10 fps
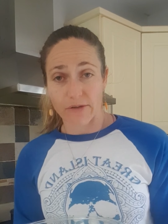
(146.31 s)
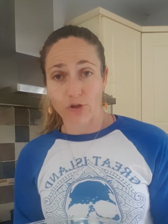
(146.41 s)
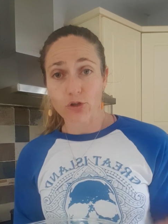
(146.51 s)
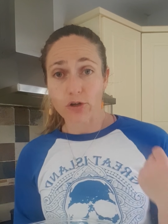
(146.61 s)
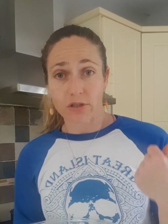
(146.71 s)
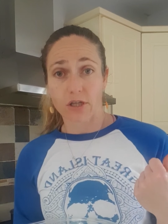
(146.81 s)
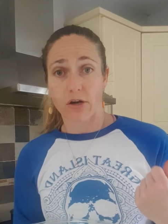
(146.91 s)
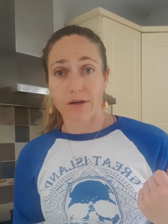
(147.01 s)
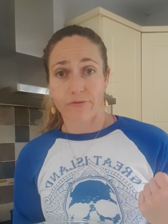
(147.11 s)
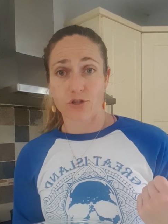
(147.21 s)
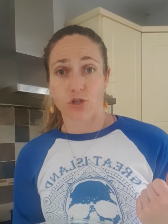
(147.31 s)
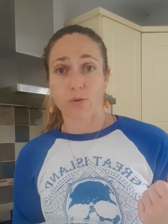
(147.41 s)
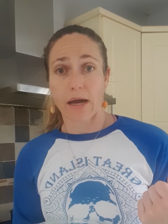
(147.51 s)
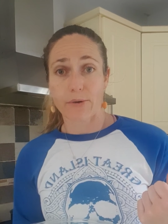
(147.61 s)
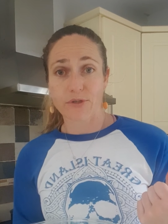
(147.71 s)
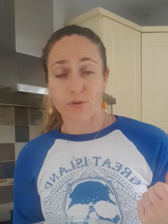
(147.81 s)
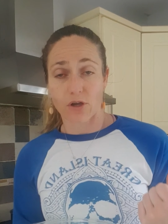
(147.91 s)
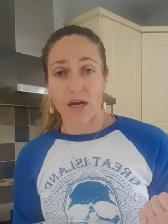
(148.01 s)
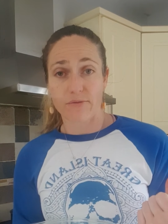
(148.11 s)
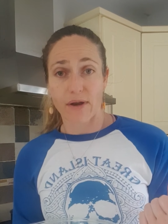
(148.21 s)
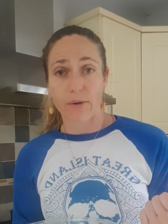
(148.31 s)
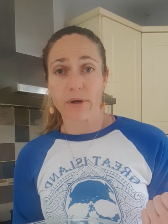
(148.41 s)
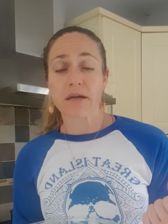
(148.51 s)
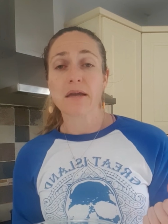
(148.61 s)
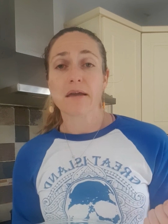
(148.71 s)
If you cook the curry for 2 hours with cauliflower,